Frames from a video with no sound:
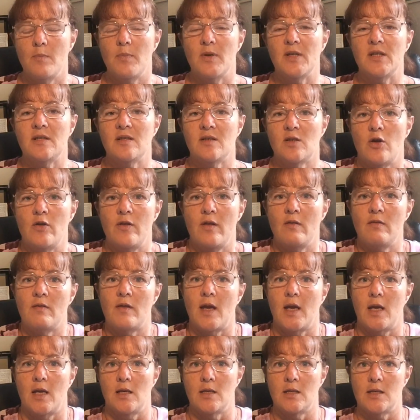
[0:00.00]
but so that
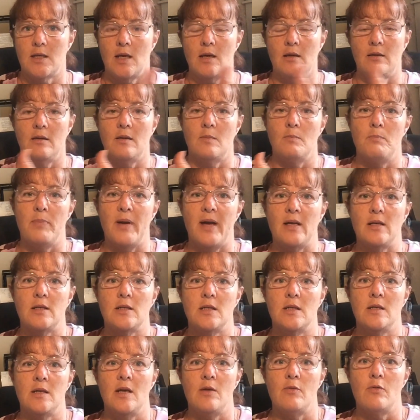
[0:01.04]
they can take them back
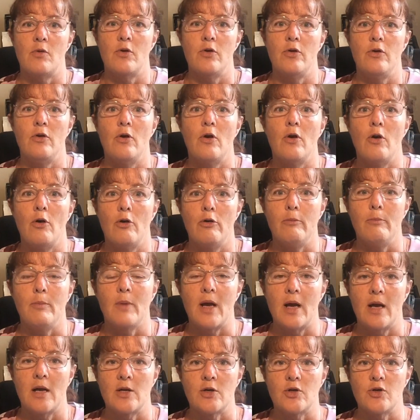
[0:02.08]
to their own home
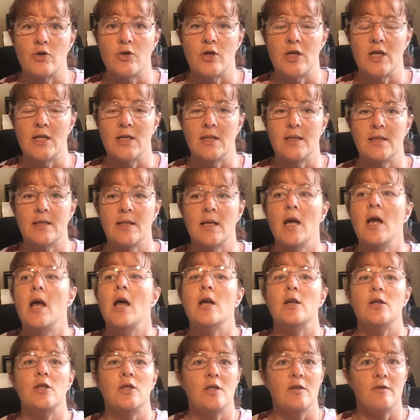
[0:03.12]
countries,
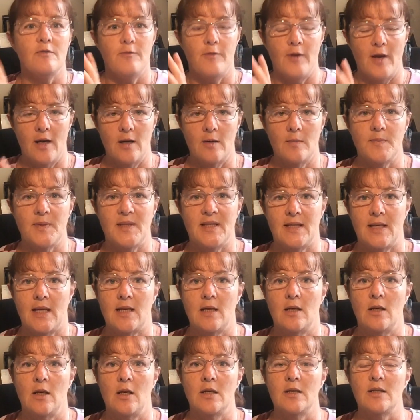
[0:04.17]
develop
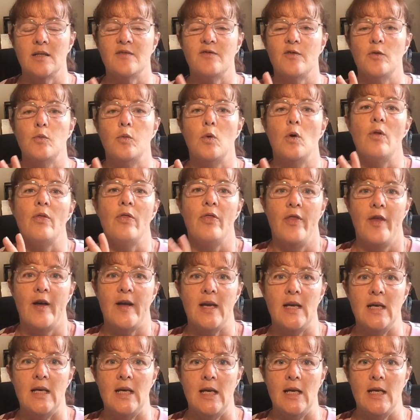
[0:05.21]
satellites for what
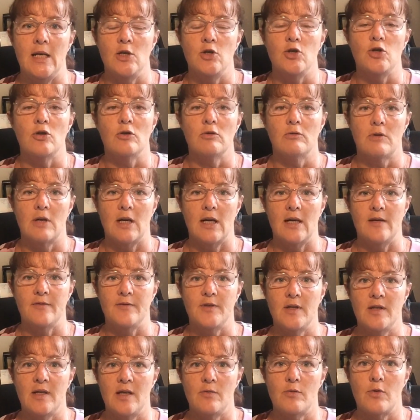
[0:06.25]
they need to look
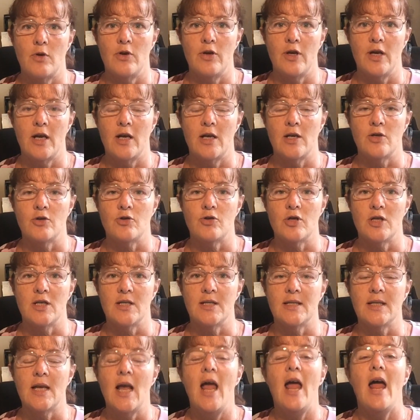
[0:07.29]
after their own
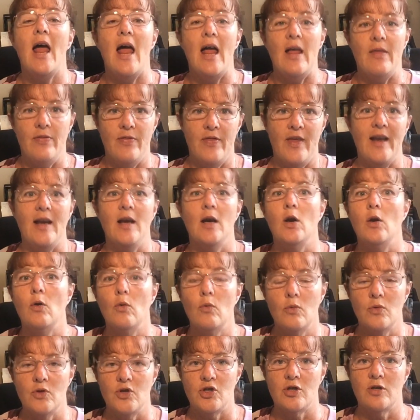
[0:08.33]
countries, and then
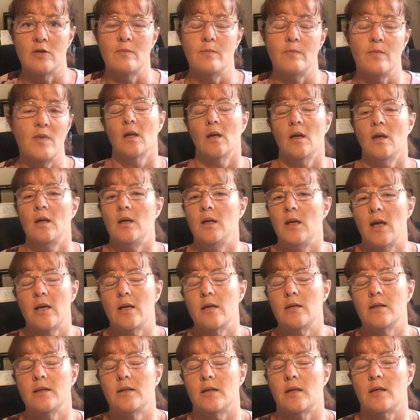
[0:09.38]
launch them. And
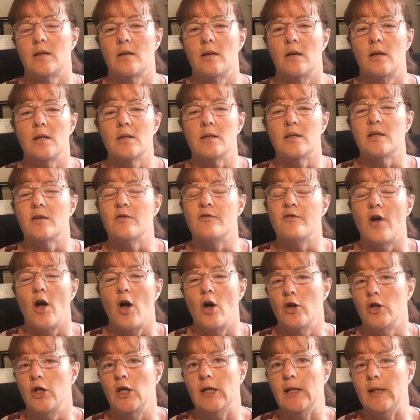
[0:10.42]
nanosatellites have
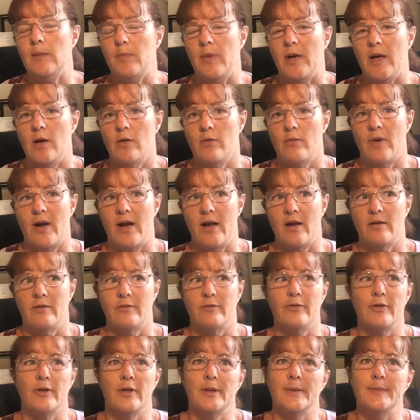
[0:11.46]
only been around
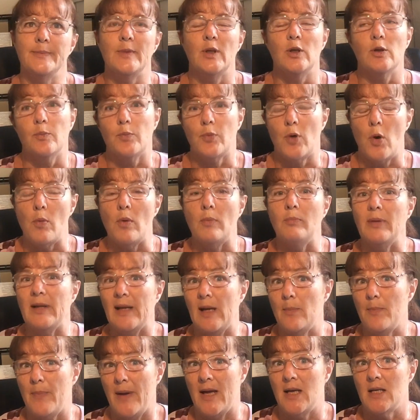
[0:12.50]
for probably
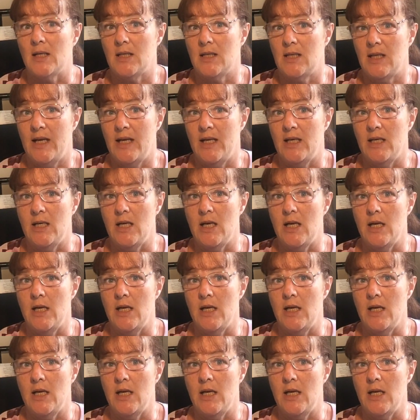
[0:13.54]
about 10